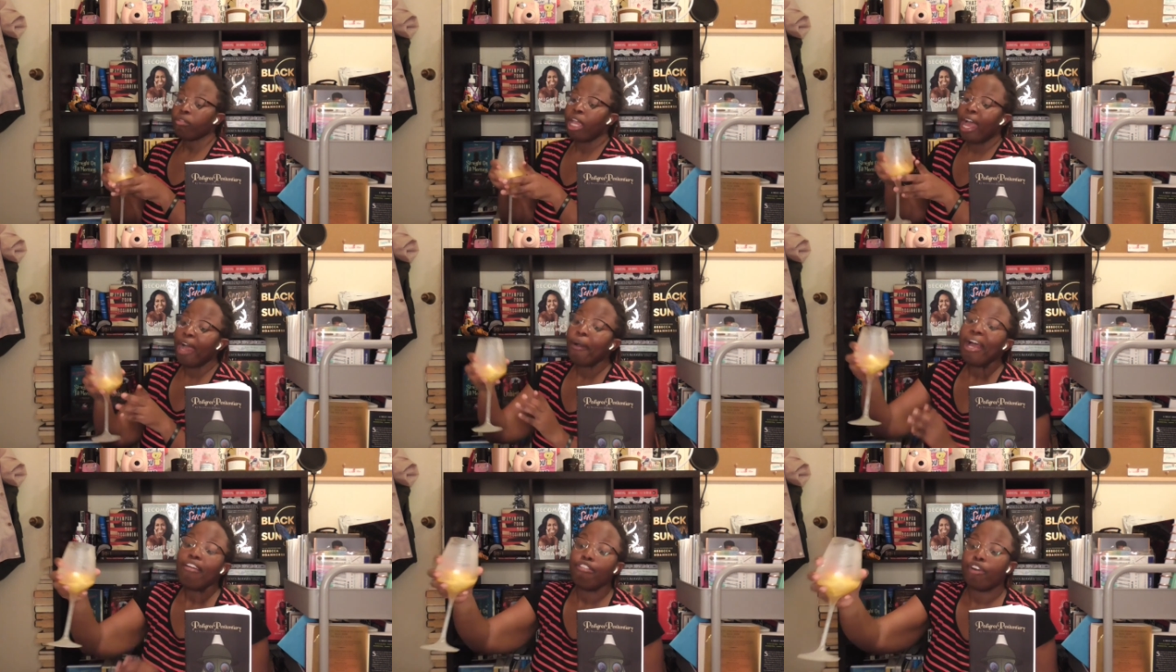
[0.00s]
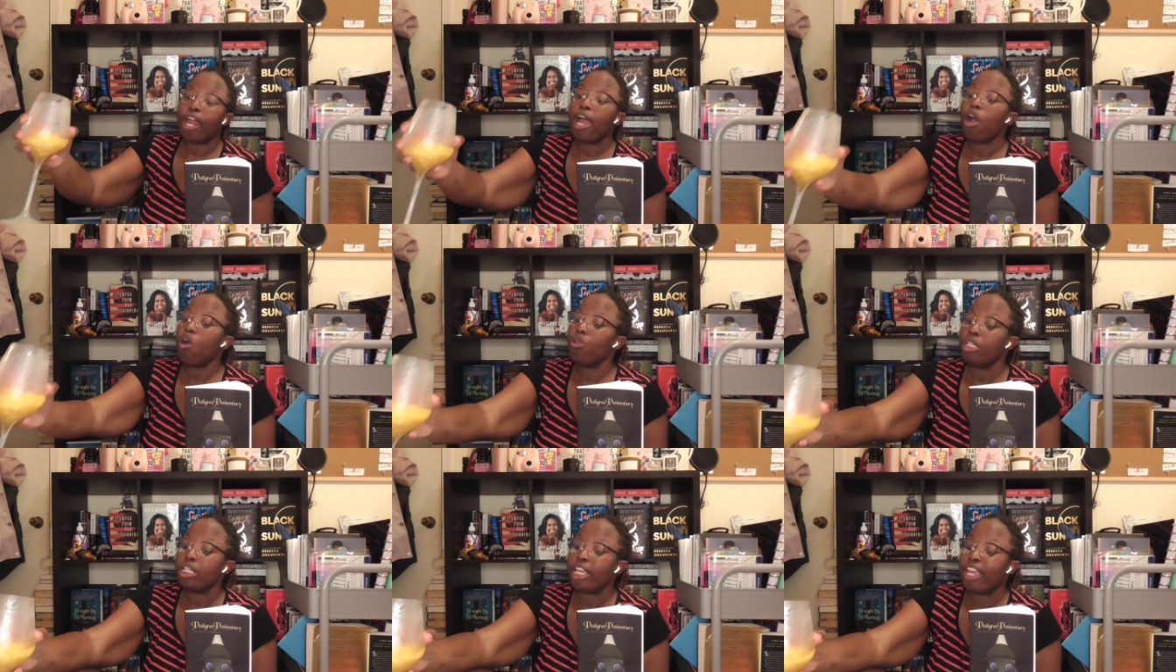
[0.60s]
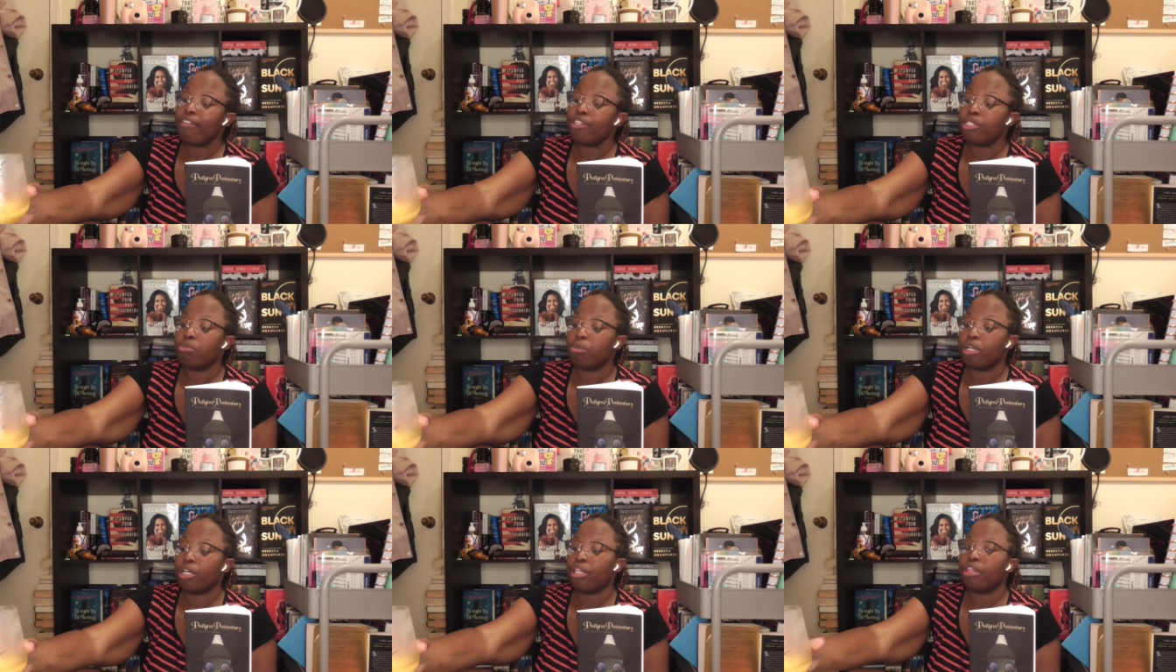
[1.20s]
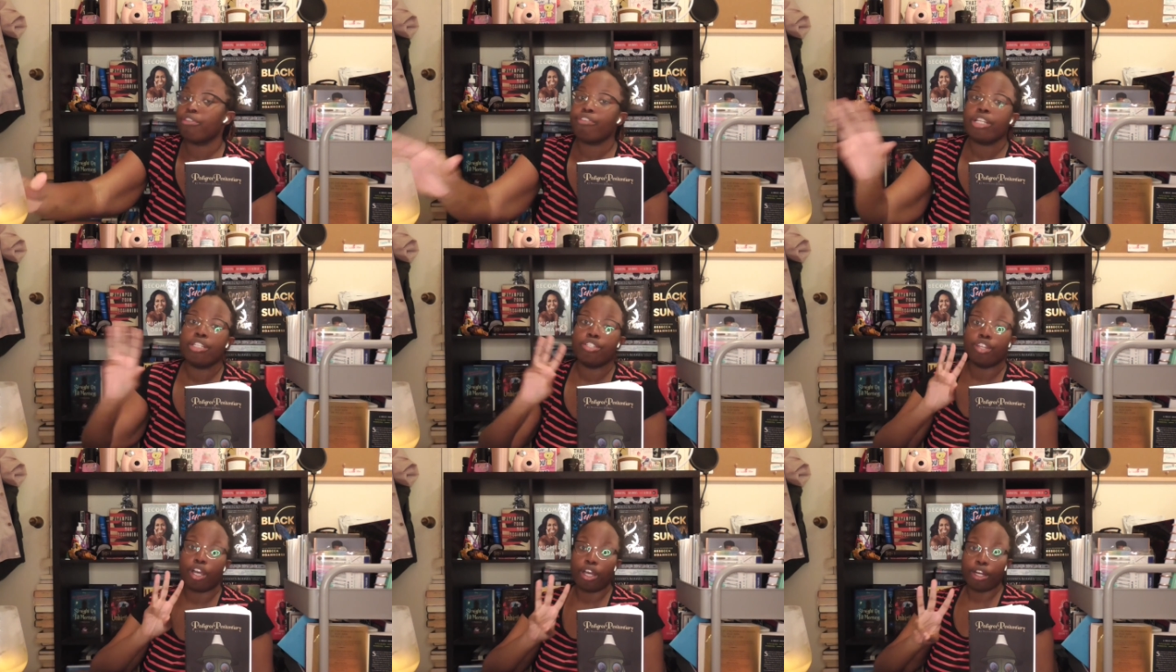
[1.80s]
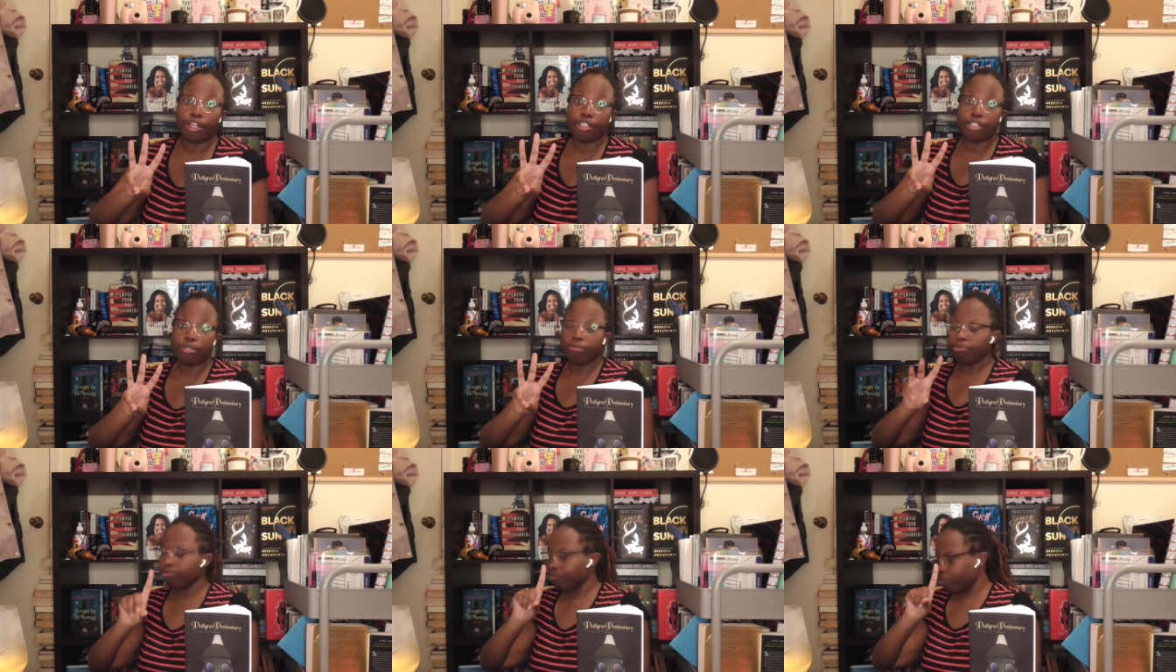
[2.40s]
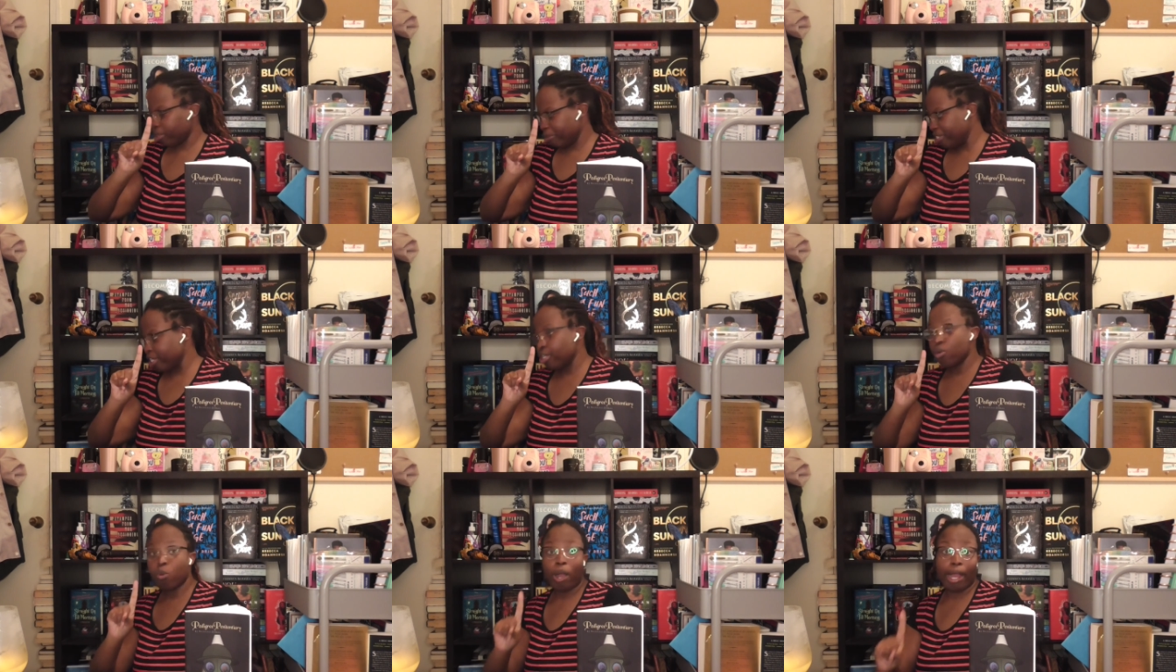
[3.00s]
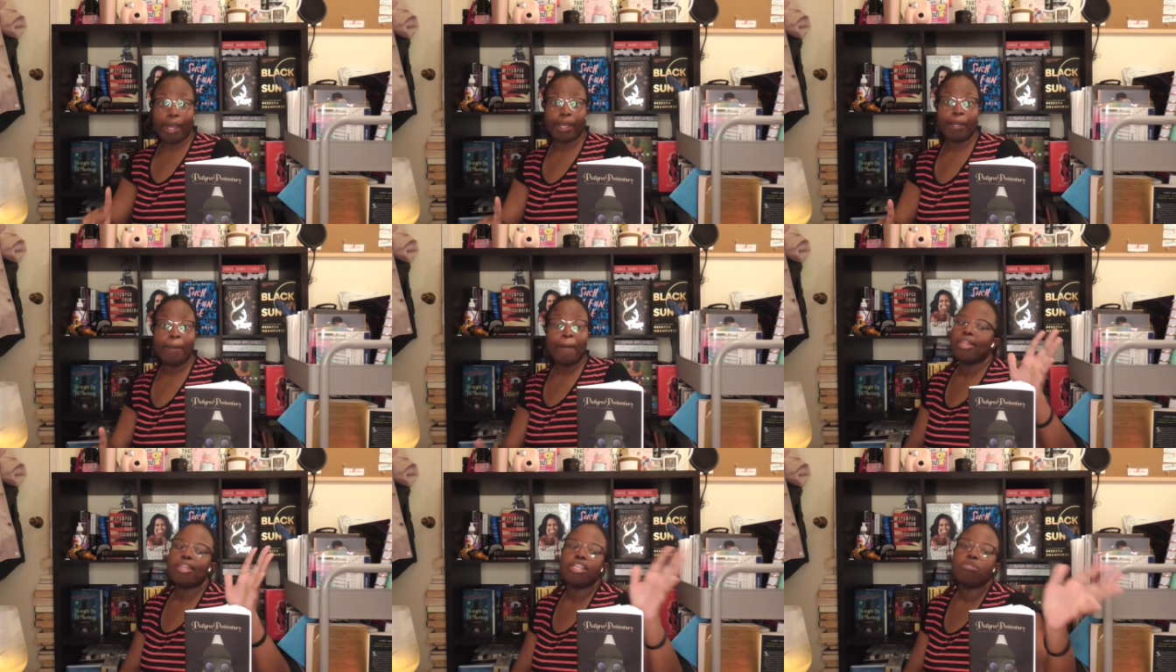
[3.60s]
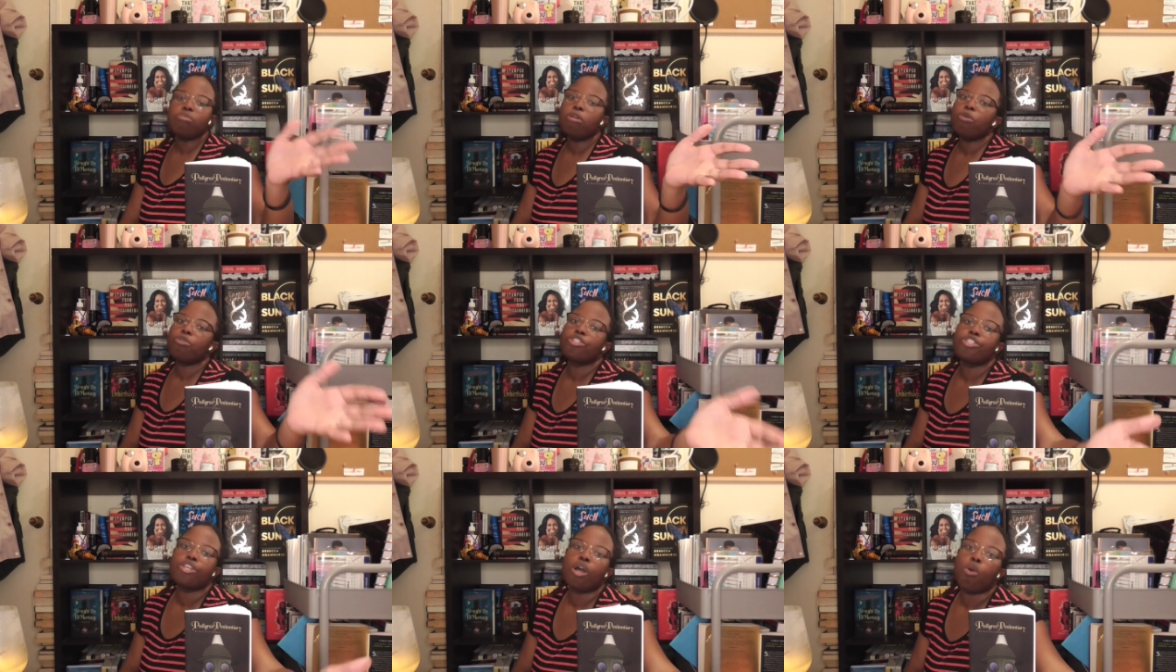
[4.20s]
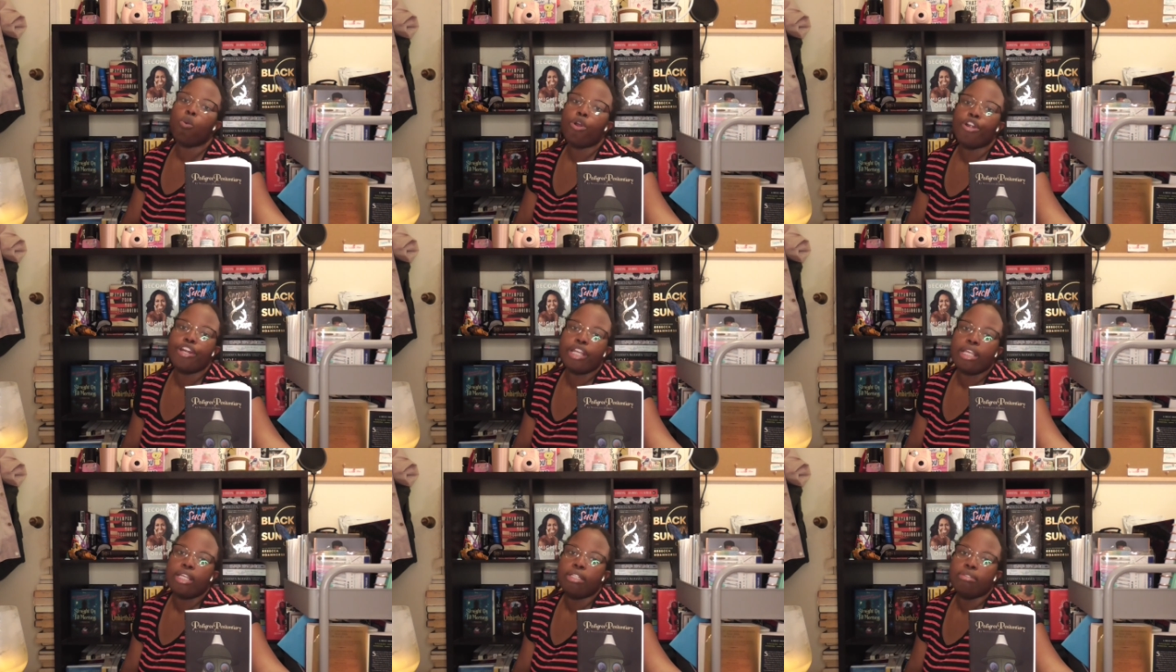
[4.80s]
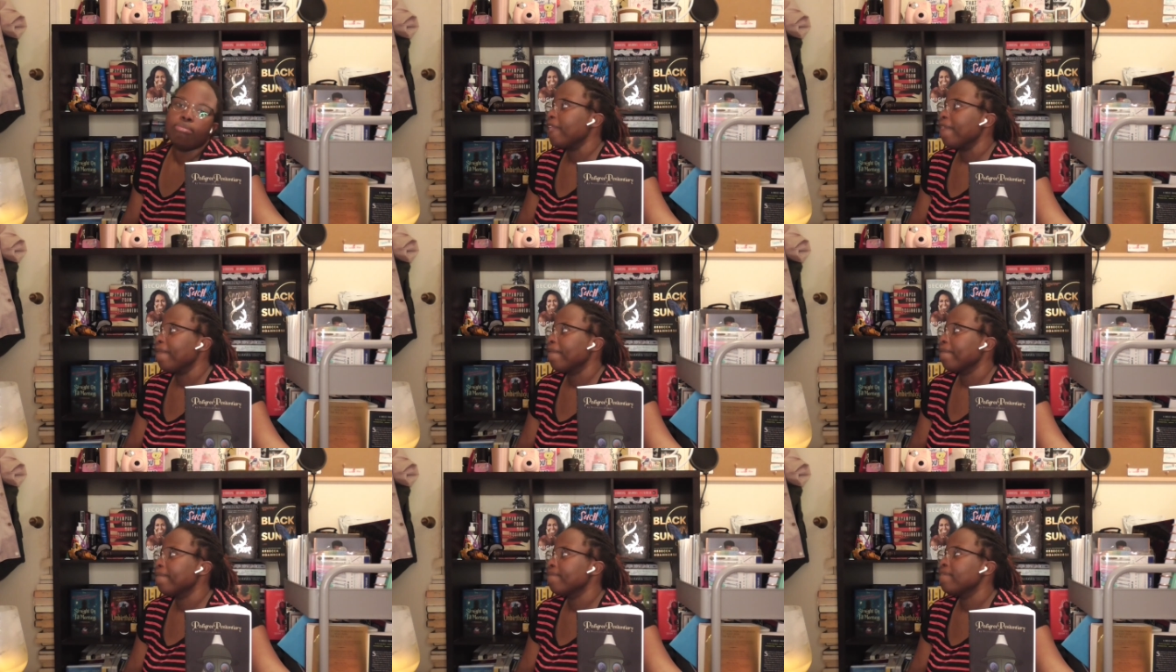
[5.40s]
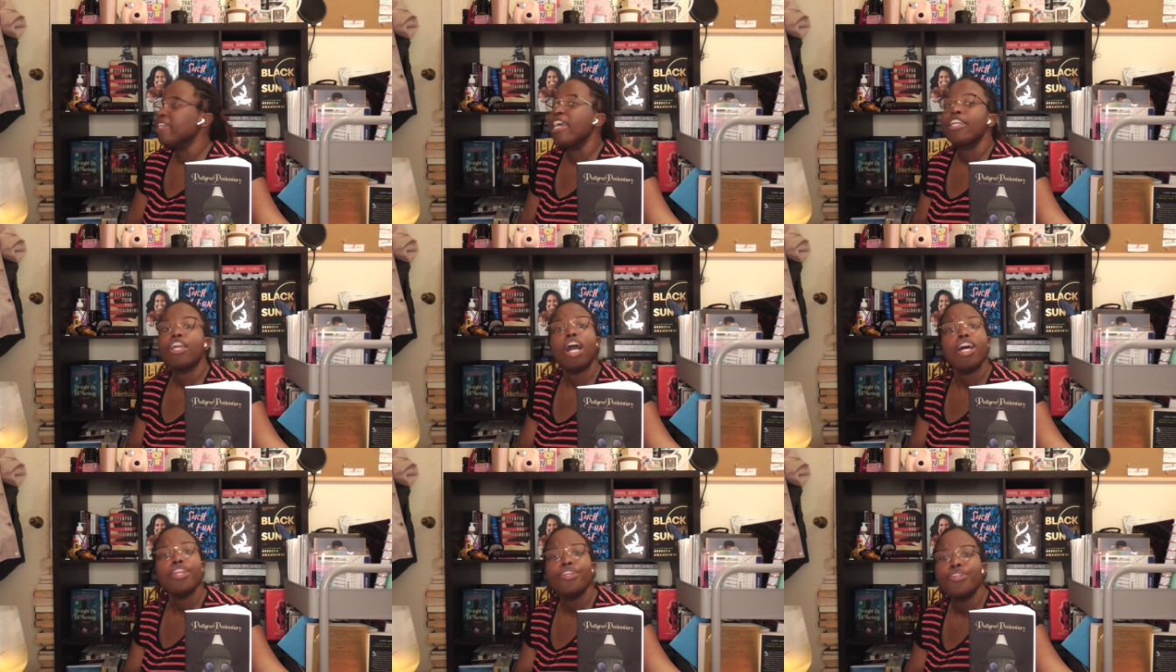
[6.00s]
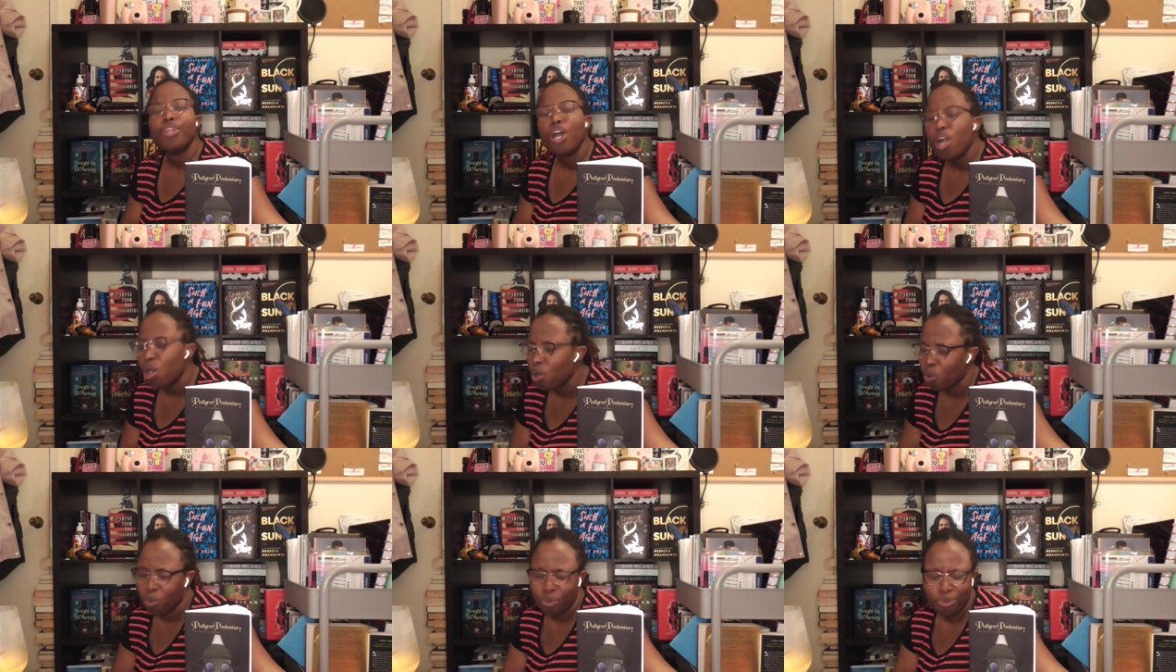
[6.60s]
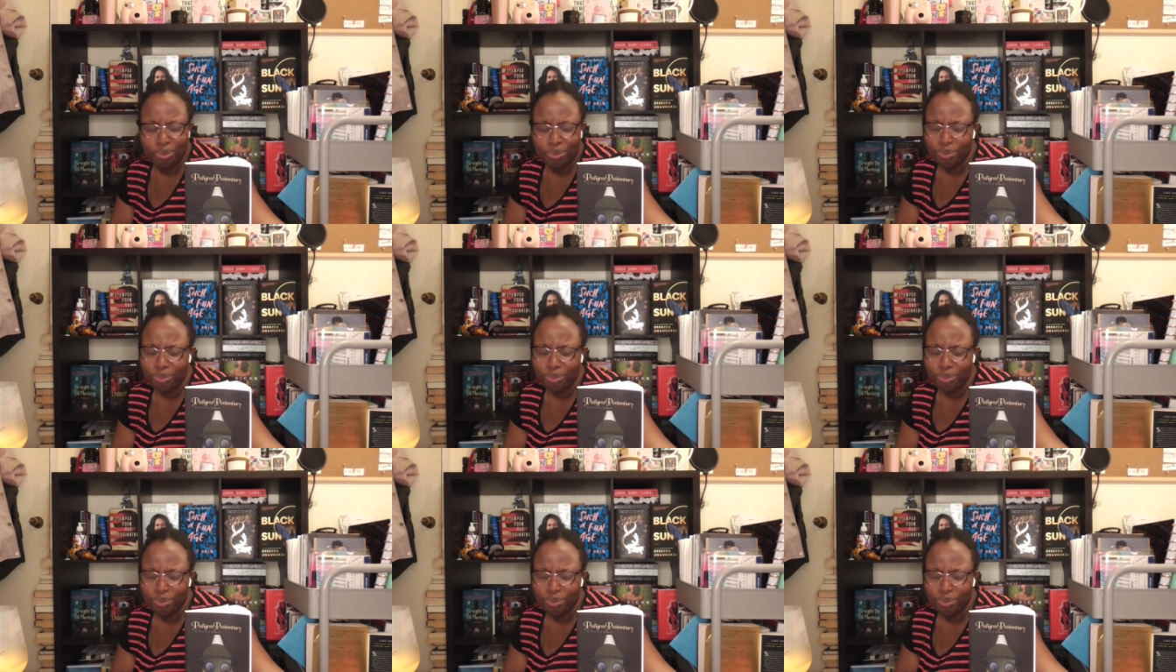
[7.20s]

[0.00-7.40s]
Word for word: However, I only gave this book three stars. Let me tell you why. This book was so wordy. Now y'all know.